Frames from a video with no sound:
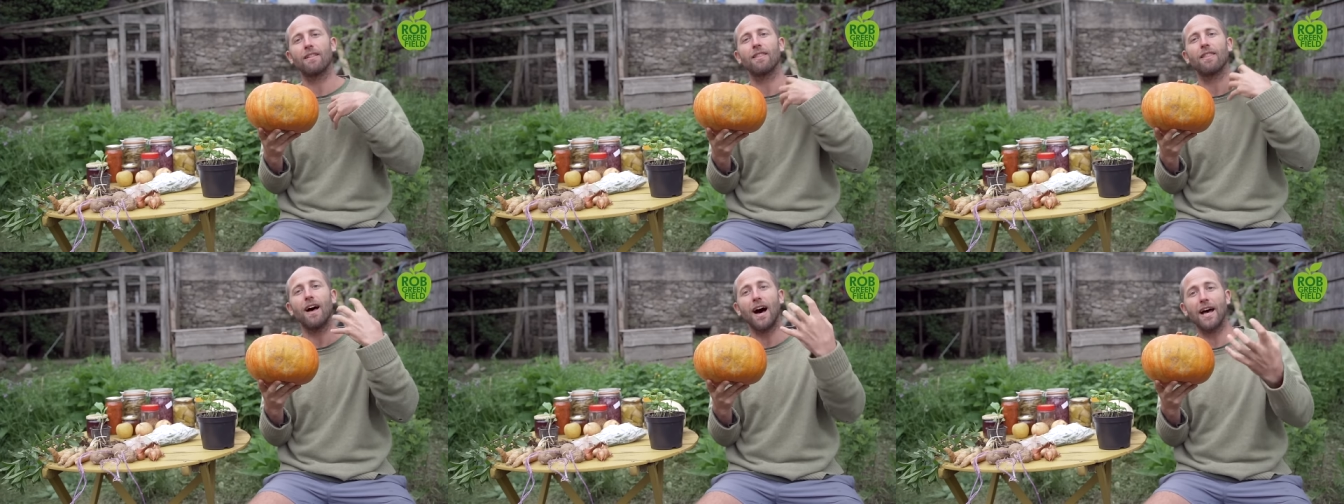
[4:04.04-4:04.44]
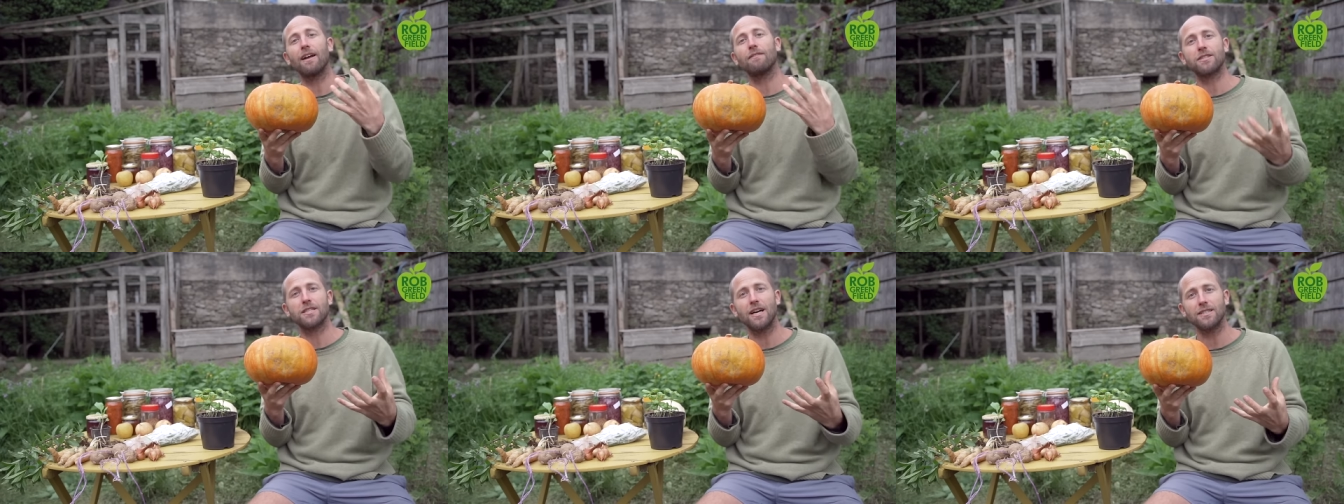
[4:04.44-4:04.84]
lot
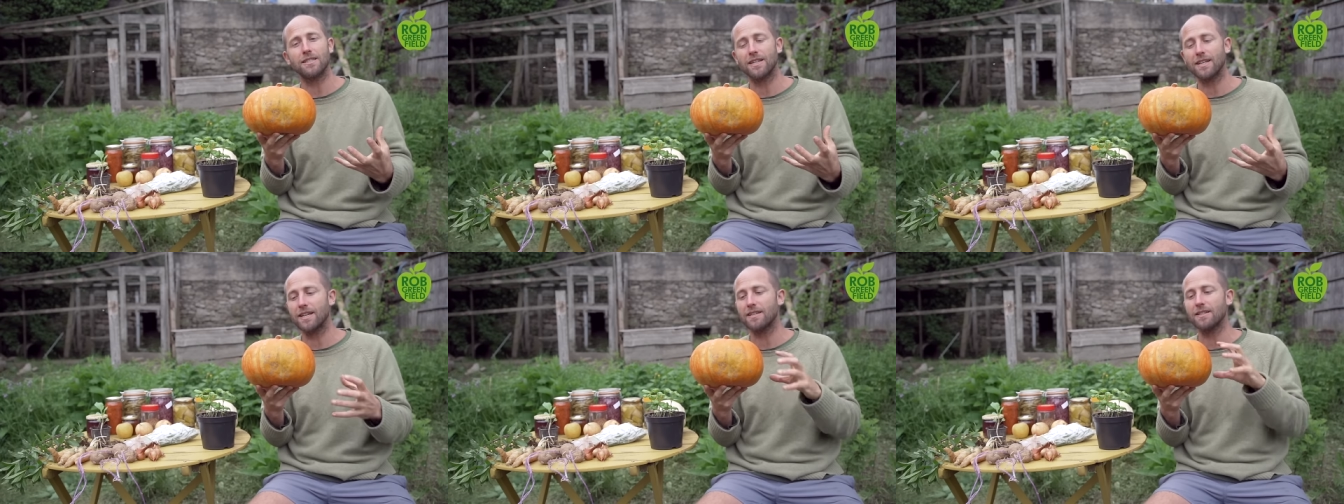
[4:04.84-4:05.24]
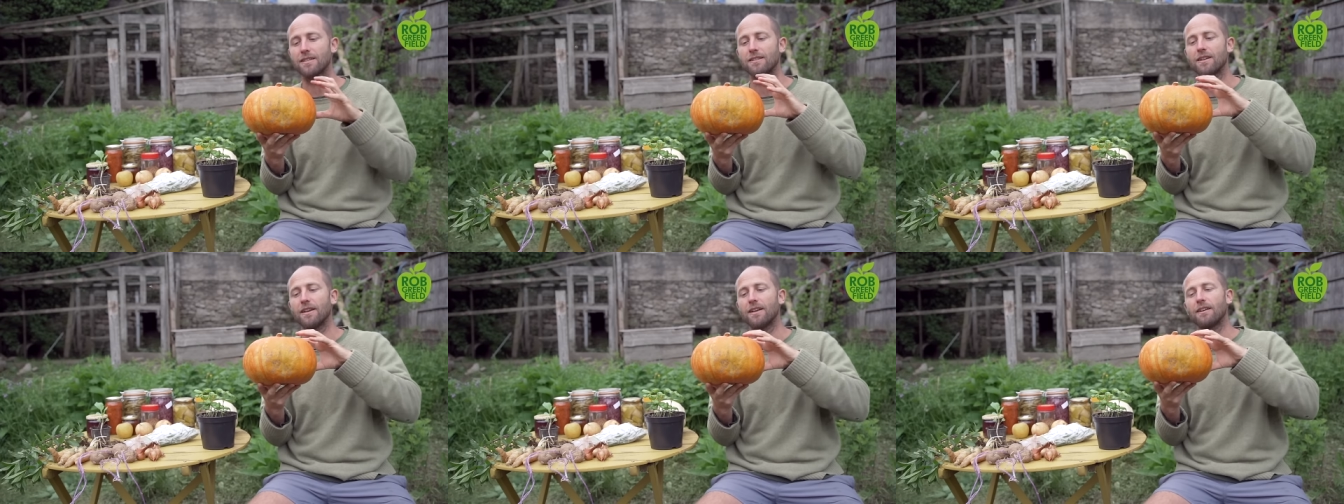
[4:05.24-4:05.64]
of
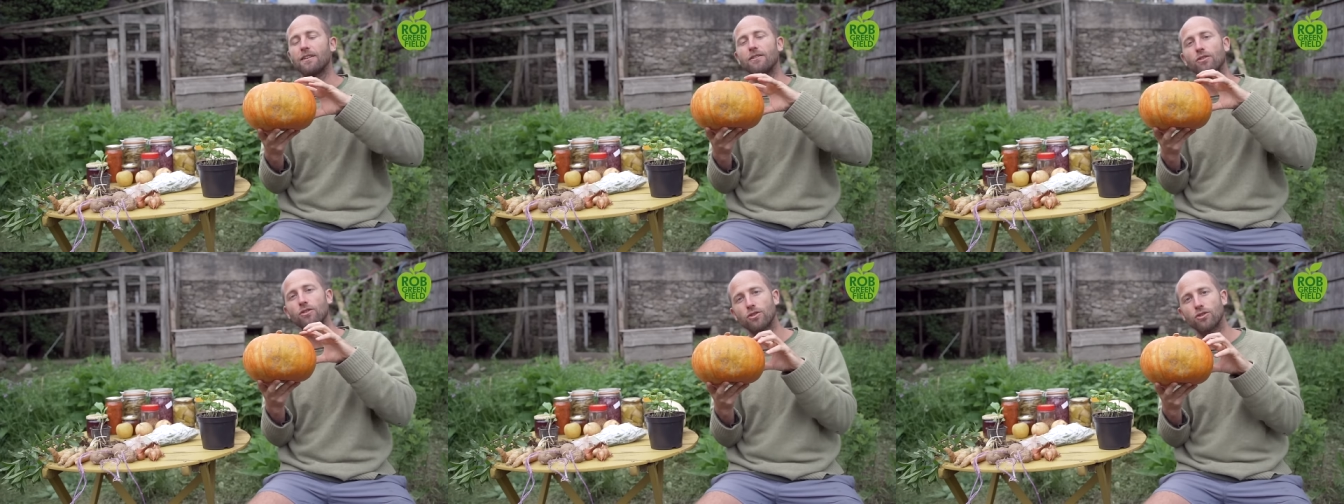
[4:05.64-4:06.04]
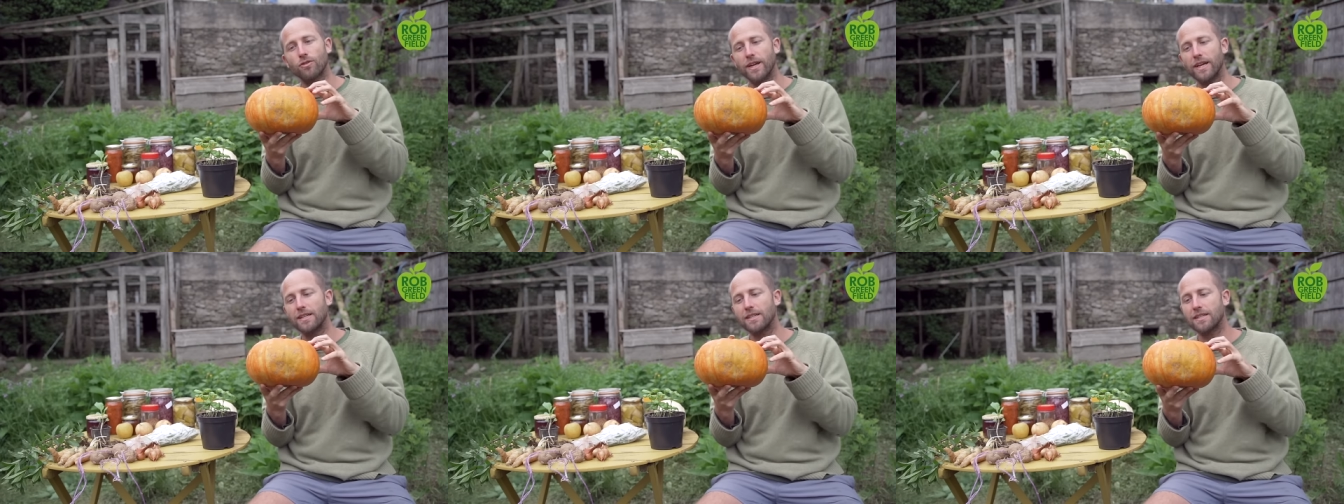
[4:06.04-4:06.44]
sustenance,
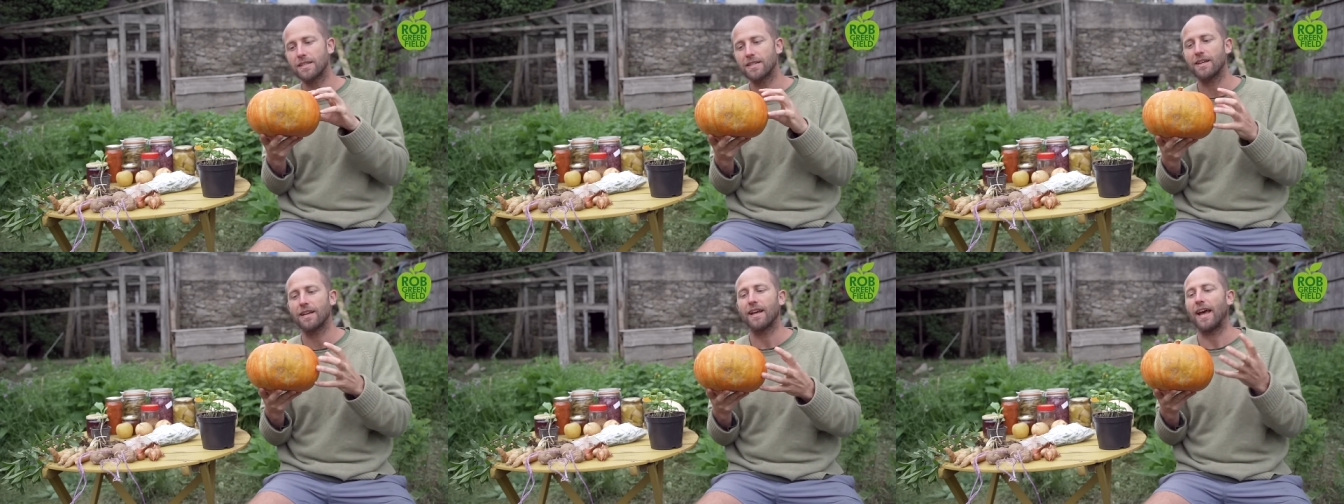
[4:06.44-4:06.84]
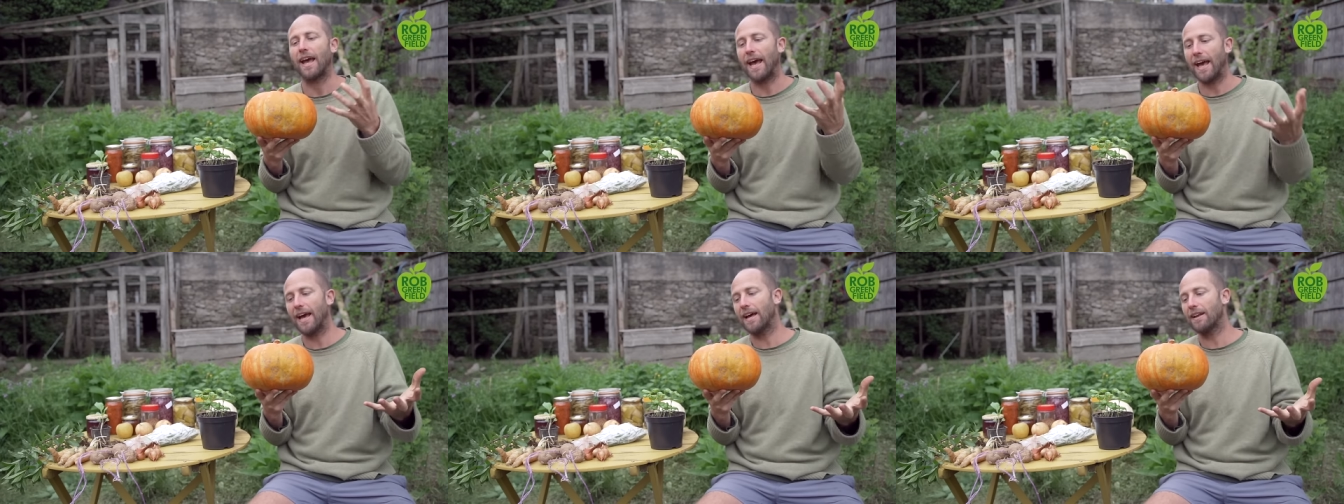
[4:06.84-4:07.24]
nutrients,
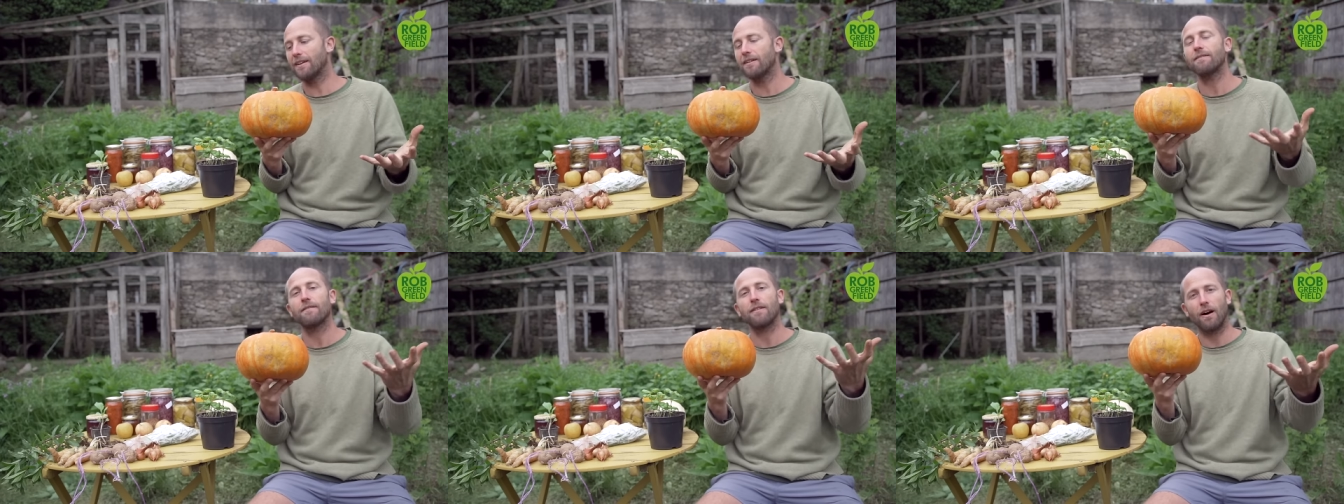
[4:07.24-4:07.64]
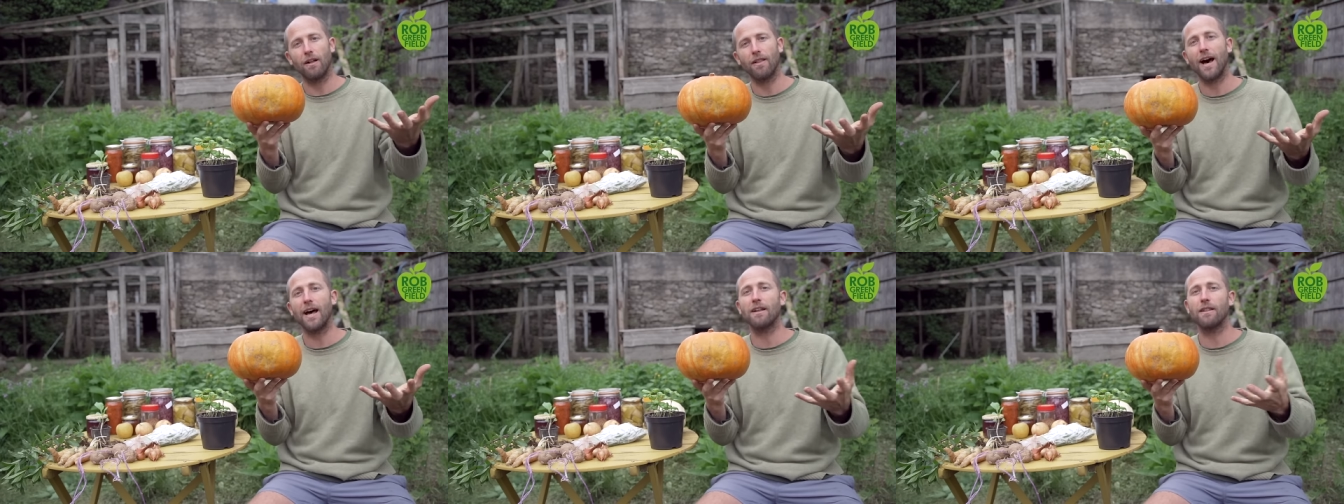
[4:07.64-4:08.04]
and a
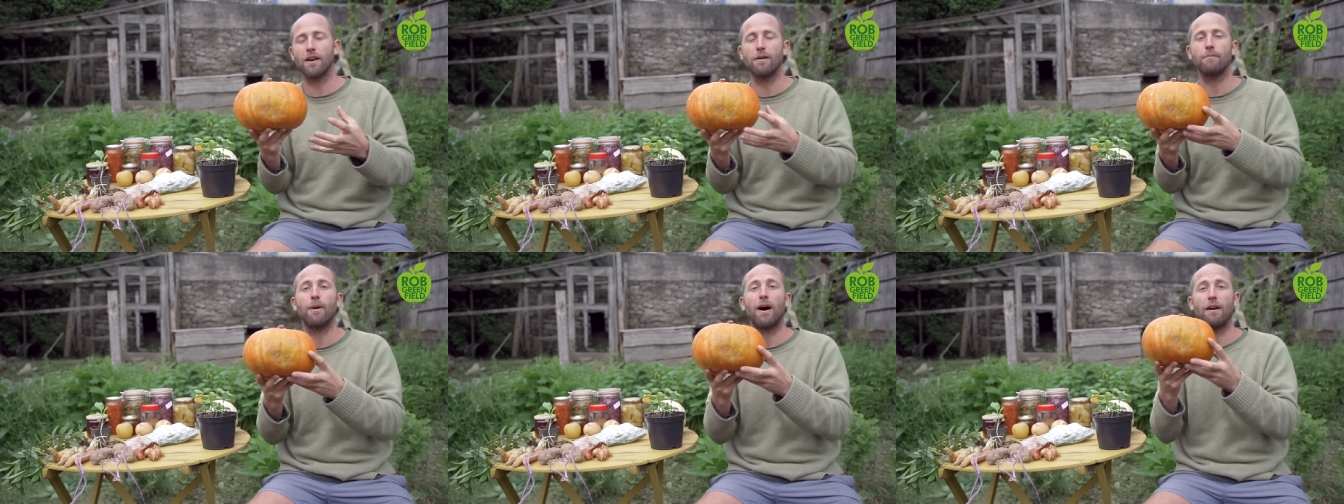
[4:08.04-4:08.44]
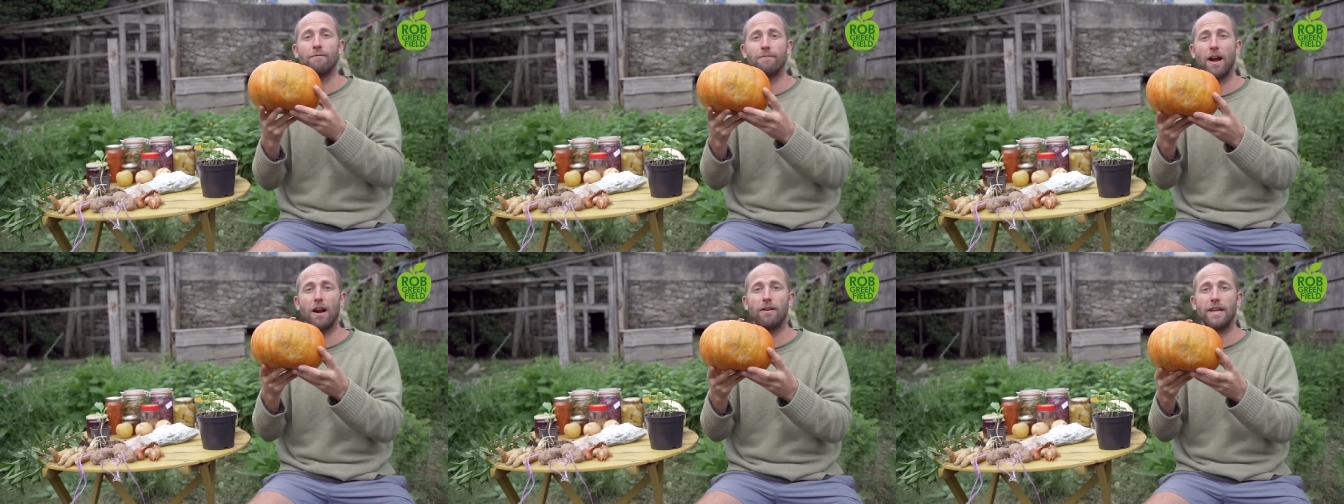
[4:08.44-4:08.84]
lot of them are
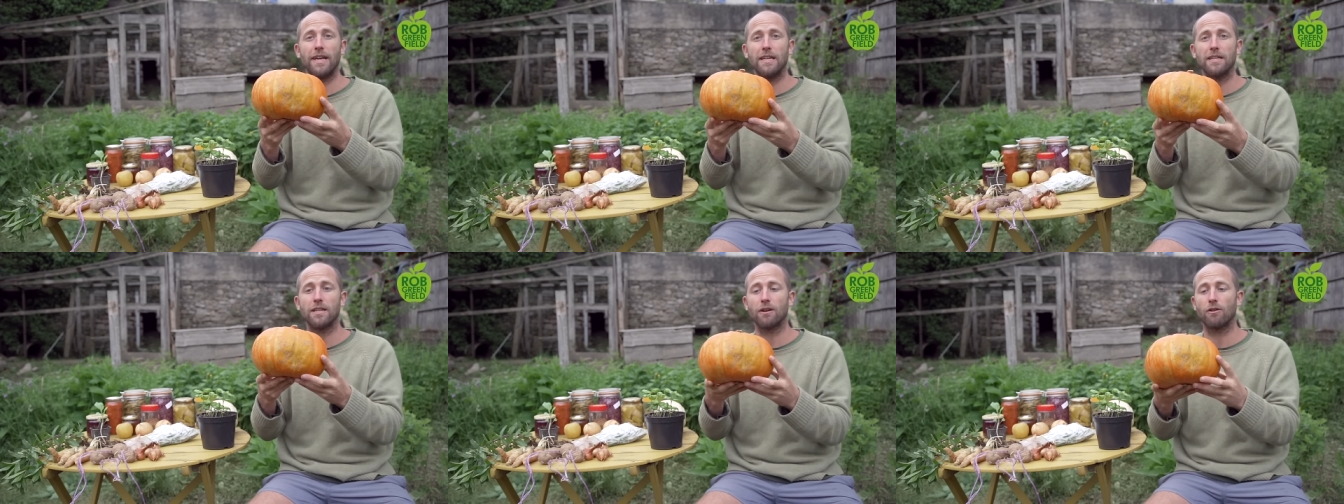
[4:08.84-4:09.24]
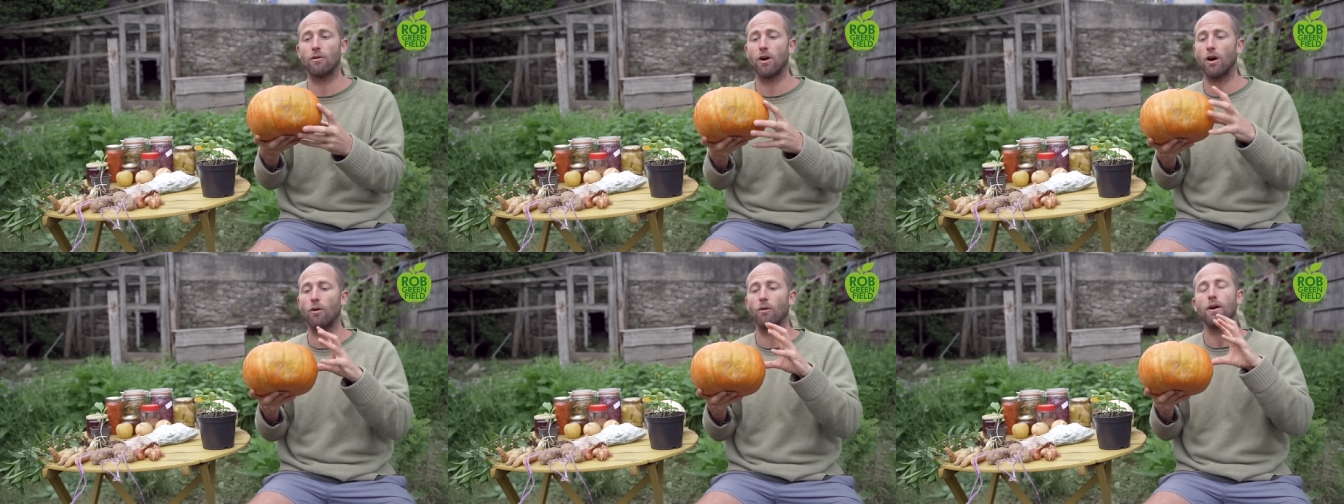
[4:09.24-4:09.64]
very easy to
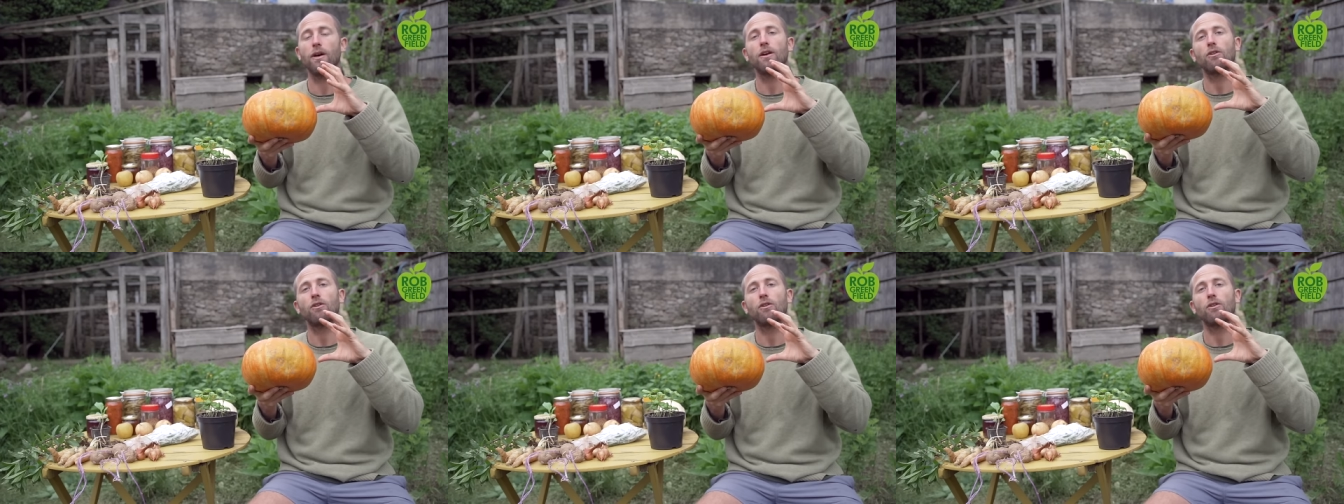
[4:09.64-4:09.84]
grow.